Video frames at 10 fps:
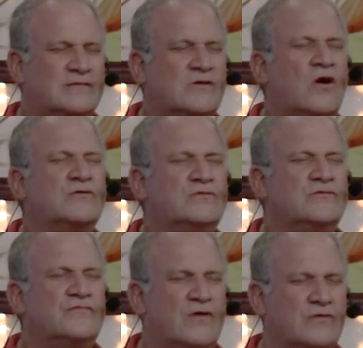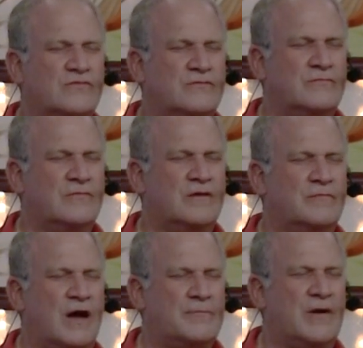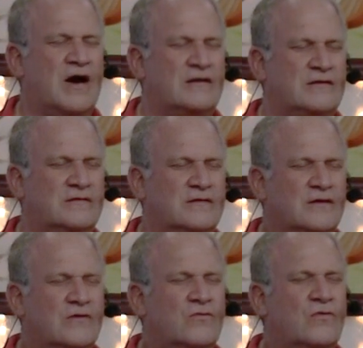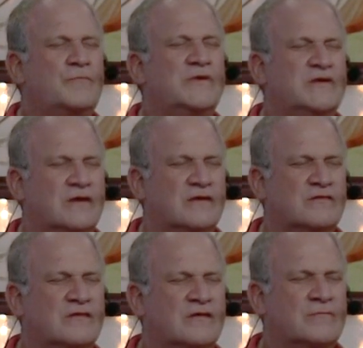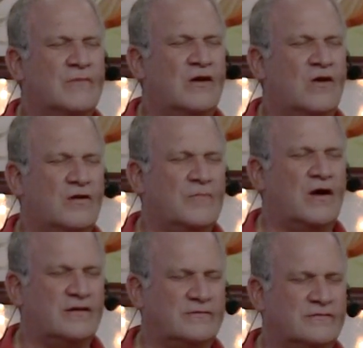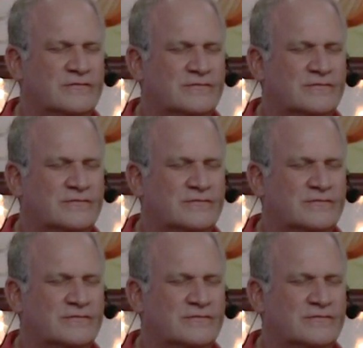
The whole universe, my body, all beings, my heart, mind.